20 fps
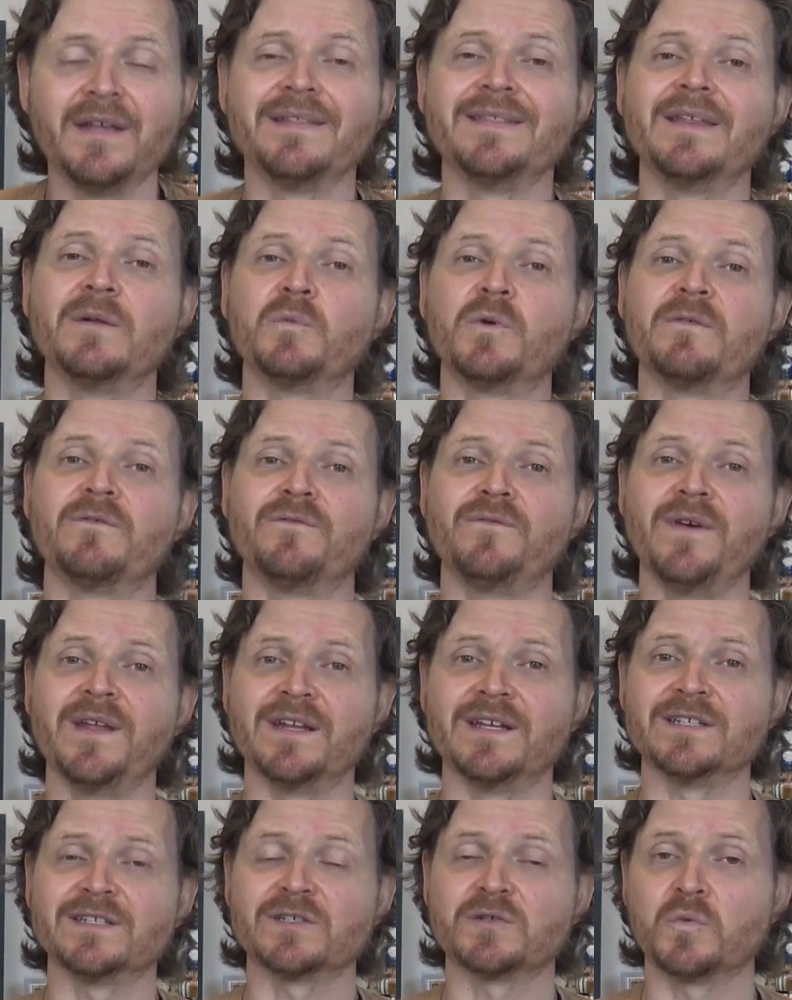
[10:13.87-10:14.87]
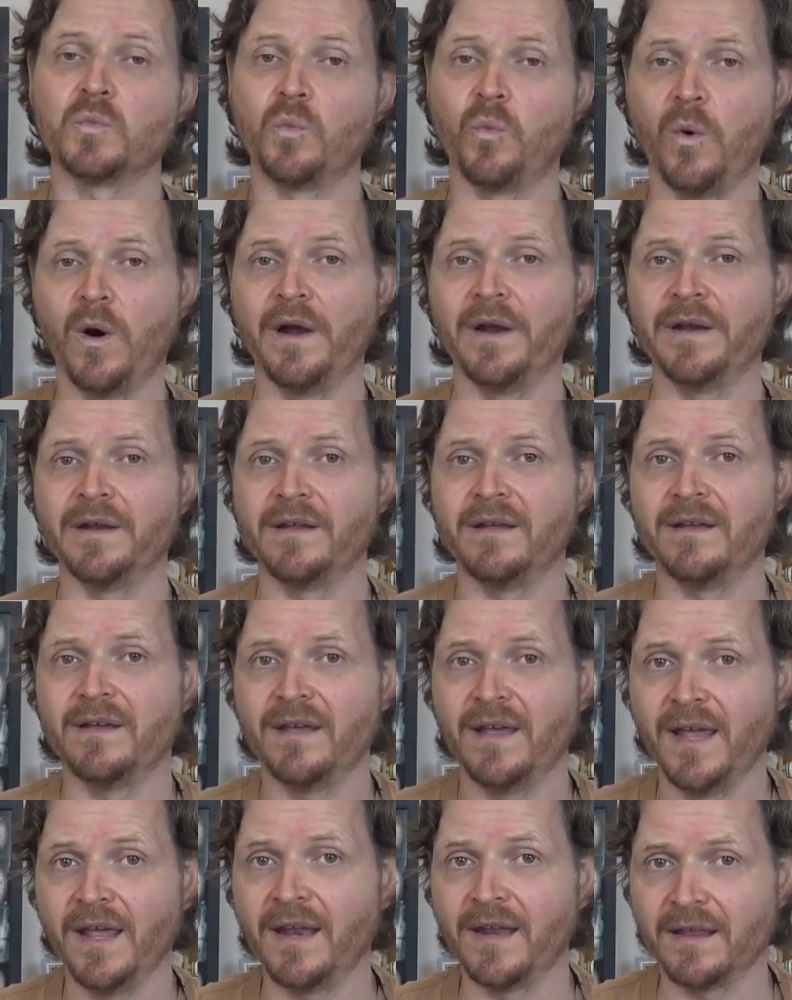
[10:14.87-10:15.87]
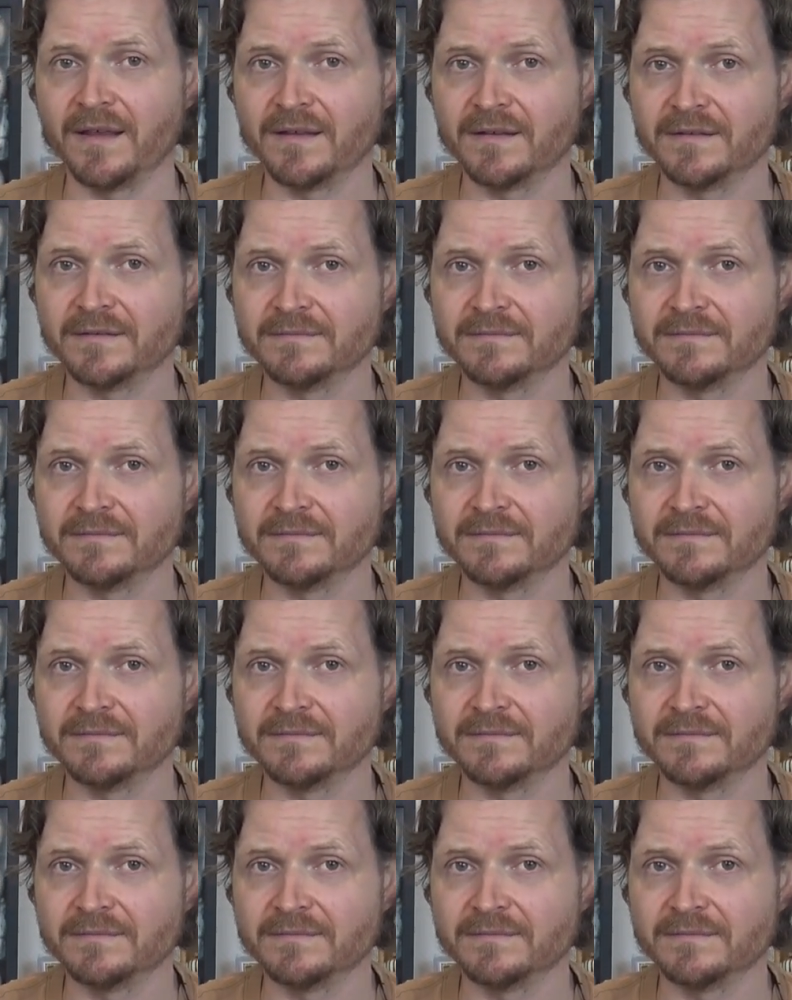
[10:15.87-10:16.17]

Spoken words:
then we've finished 1 inning.